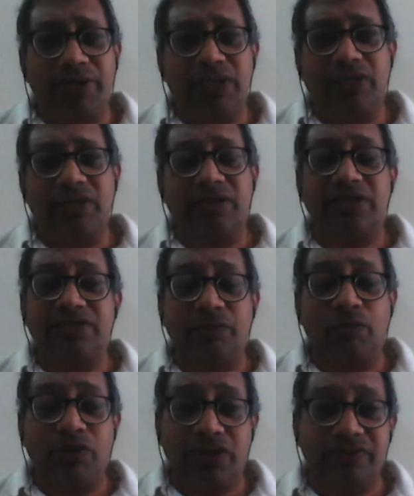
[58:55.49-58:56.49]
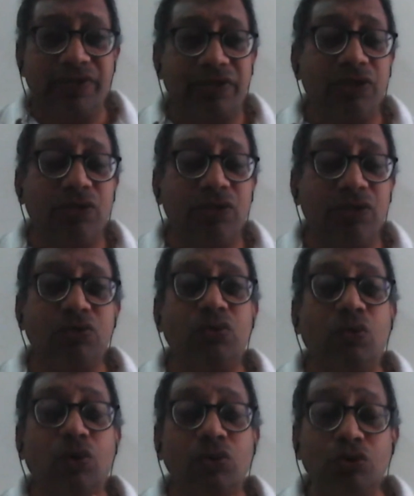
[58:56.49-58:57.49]
that this will motivate you
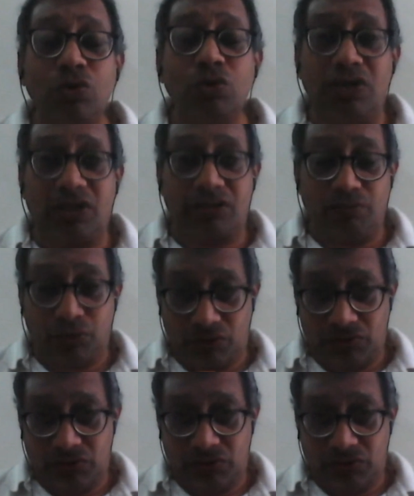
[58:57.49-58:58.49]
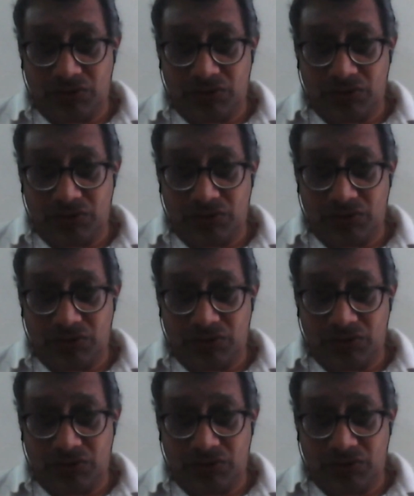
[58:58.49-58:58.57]
to go through that book,